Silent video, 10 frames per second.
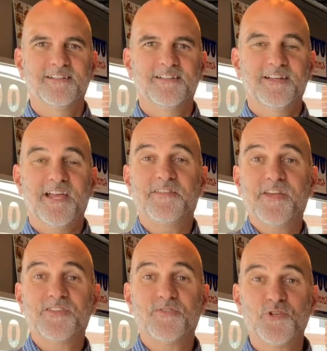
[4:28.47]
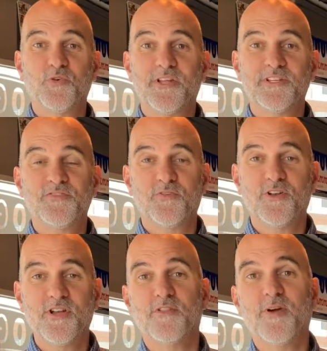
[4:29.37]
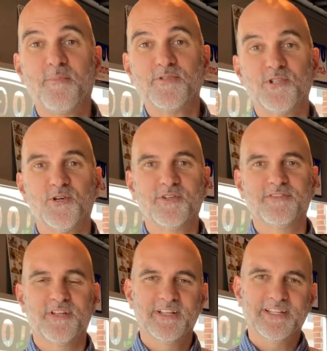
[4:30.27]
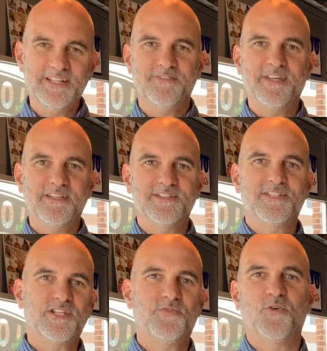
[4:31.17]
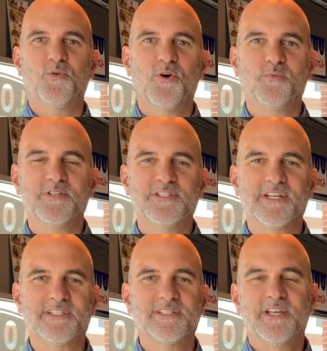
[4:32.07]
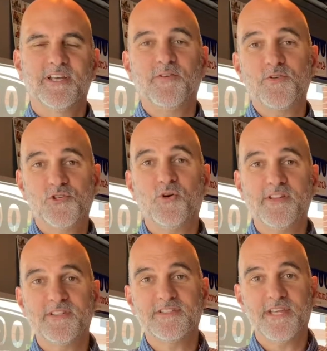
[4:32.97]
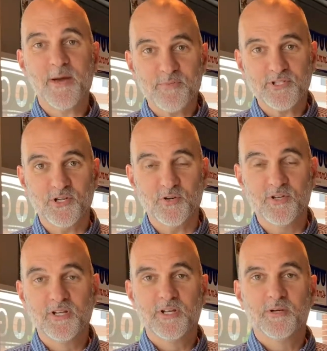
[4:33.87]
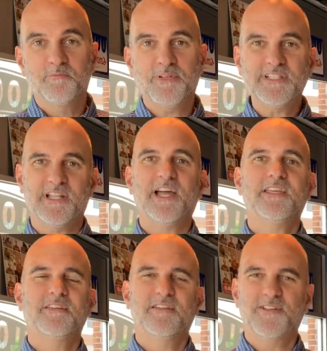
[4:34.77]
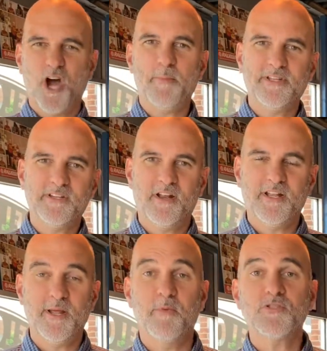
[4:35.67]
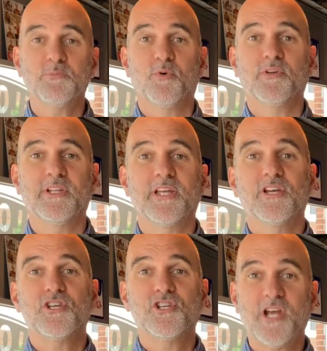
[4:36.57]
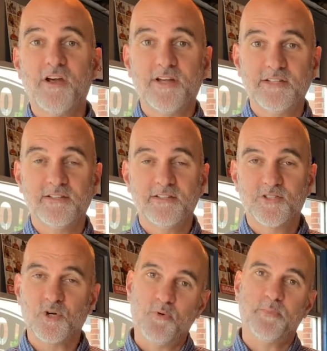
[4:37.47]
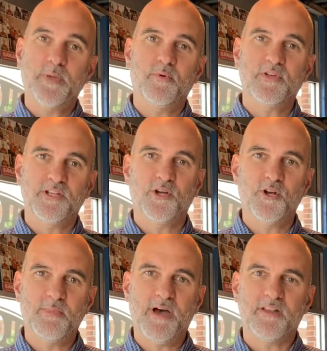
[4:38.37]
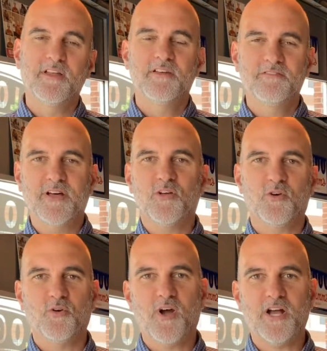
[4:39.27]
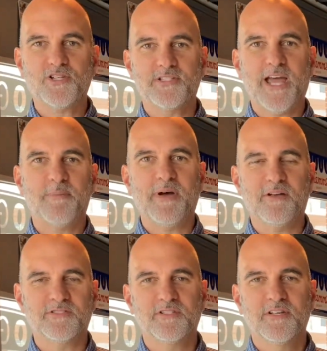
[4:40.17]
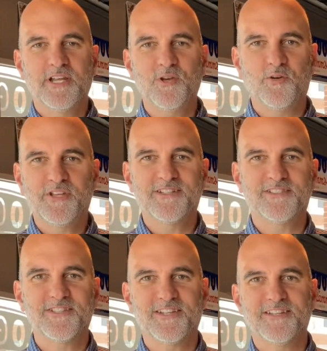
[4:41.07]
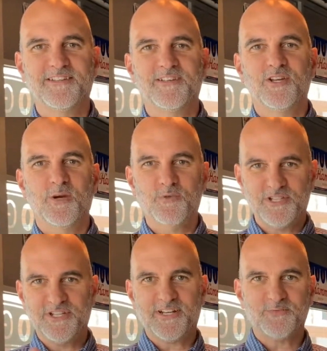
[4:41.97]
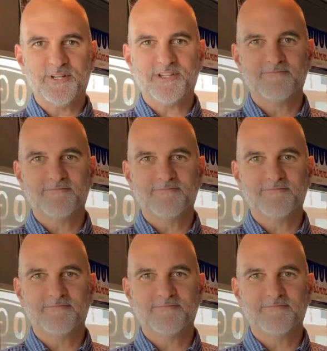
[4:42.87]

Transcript: Hey, thanks for joining us for another episode of Living in 64116. If you enjoyed this episode, please like it and comment on it, and most importantly, share it so more people can learn about Velo Garage and Tap House in North Kansas City. And we'll see you next week.